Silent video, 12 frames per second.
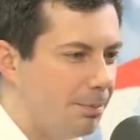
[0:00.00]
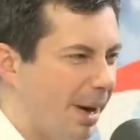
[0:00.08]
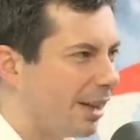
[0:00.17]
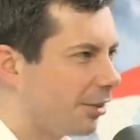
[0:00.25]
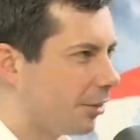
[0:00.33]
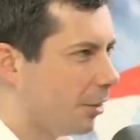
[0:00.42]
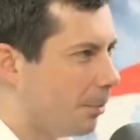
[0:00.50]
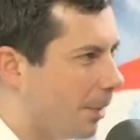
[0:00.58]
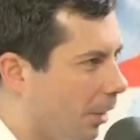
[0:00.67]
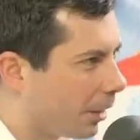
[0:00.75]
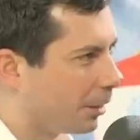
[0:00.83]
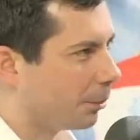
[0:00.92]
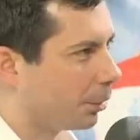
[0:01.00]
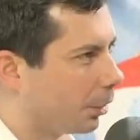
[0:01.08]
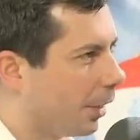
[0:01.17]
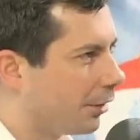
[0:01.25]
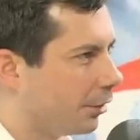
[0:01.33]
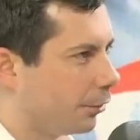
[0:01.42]
best American
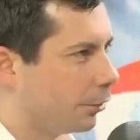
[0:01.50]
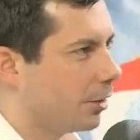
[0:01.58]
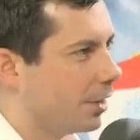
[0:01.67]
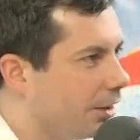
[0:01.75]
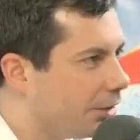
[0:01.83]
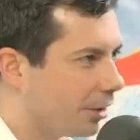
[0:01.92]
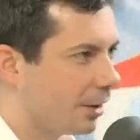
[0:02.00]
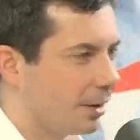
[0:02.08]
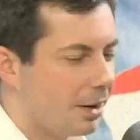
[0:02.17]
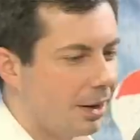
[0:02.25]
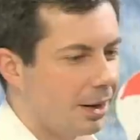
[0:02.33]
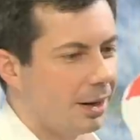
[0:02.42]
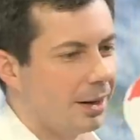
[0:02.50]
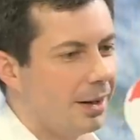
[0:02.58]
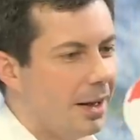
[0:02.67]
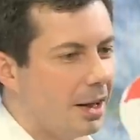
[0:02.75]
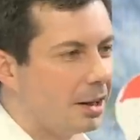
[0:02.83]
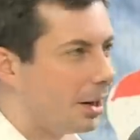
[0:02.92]
progressive tradition uh,
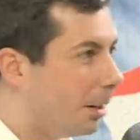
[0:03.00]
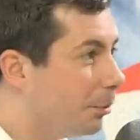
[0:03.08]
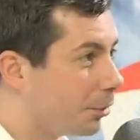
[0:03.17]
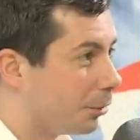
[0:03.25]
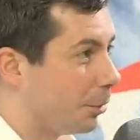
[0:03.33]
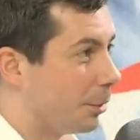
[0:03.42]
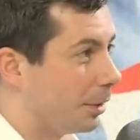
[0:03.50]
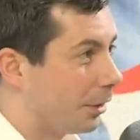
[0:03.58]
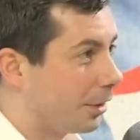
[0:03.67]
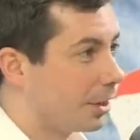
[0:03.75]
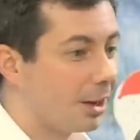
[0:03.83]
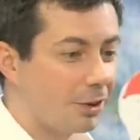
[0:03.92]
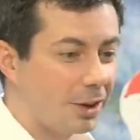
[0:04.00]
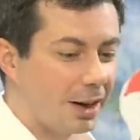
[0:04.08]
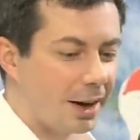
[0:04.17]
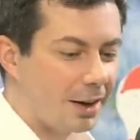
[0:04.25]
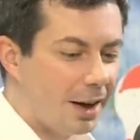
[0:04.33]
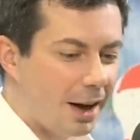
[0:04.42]
comes from the middle of the country. You
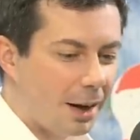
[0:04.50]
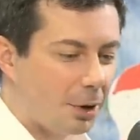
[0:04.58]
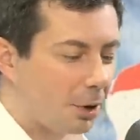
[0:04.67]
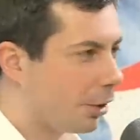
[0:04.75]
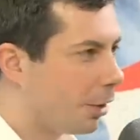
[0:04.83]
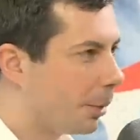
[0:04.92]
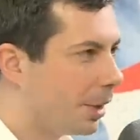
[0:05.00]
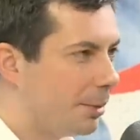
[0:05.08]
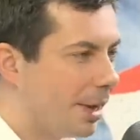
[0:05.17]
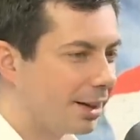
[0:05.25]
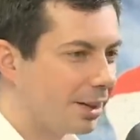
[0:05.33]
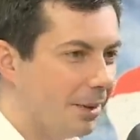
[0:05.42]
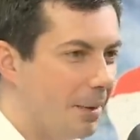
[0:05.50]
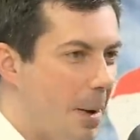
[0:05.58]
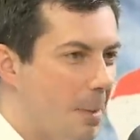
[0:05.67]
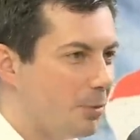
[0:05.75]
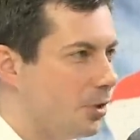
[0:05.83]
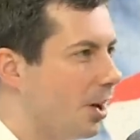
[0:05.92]
got, I mean, it goes all the way back to
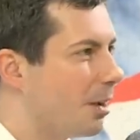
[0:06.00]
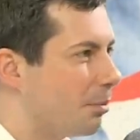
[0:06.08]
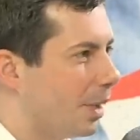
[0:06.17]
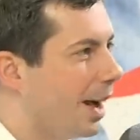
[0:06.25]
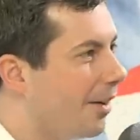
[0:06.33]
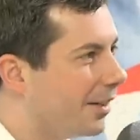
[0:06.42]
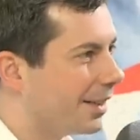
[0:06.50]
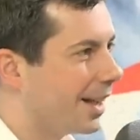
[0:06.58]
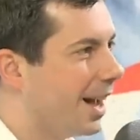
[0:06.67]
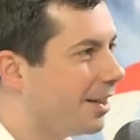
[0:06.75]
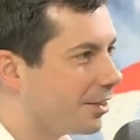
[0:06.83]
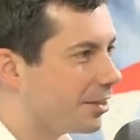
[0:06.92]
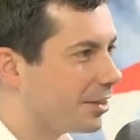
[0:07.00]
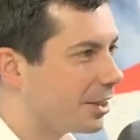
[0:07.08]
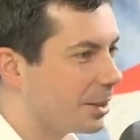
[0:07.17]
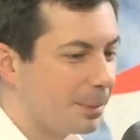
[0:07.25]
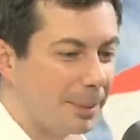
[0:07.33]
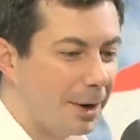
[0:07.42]
John Brown in Kansas. You
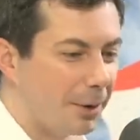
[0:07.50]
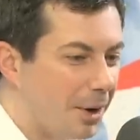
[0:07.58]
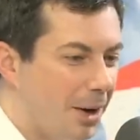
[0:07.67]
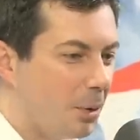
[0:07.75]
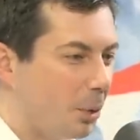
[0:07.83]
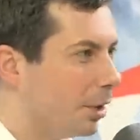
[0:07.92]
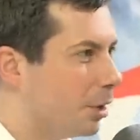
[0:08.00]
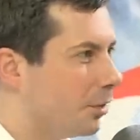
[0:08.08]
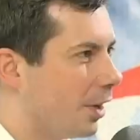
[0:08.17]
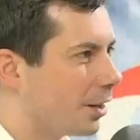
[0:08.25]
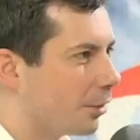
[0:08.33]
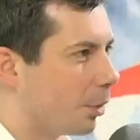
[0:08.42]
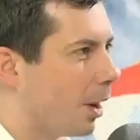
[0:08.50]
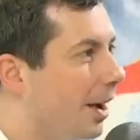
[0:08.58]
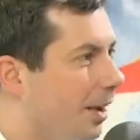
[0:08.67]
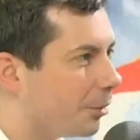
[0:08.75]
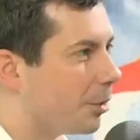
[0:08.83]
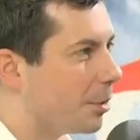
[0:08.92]
think about William Jennings
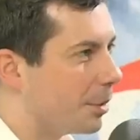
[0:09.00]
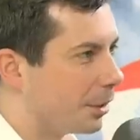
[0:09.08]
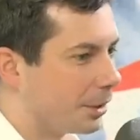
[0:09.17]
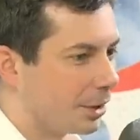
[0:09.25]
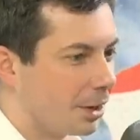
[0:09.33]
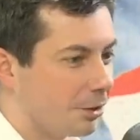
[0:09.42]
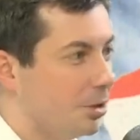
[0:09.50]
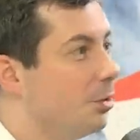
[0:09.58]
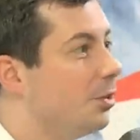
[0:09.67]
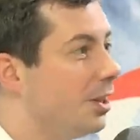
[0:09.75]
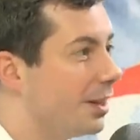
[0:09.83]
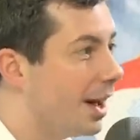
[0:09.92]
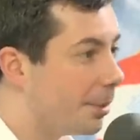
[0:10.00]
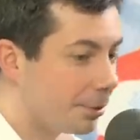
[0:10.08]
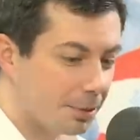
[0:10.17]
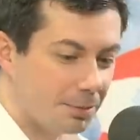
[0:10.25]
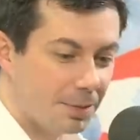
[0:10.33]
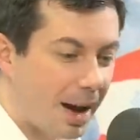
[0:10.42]
Bryan from the middle of the country. Eugene
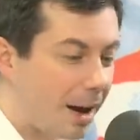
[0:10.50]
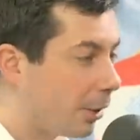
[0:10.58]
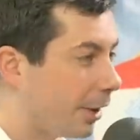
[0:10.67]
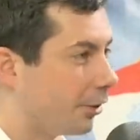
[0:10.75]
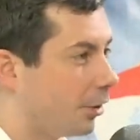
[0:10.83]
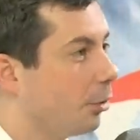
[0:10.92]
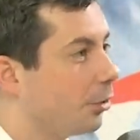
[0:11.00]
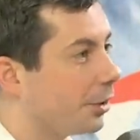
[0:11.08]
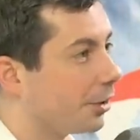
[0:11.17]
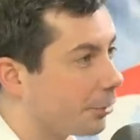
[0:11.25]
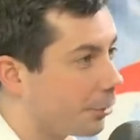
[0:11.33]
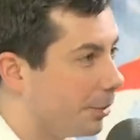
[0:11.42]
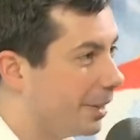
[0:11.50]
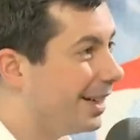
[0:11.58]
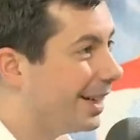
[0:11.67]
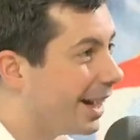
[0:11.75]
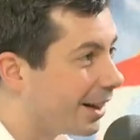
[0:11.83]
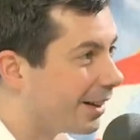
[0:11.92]
Debs, outright socialist from
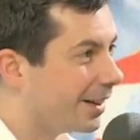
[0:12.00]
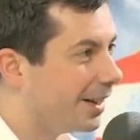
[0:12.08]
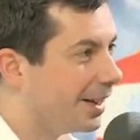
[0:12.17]
Indiana.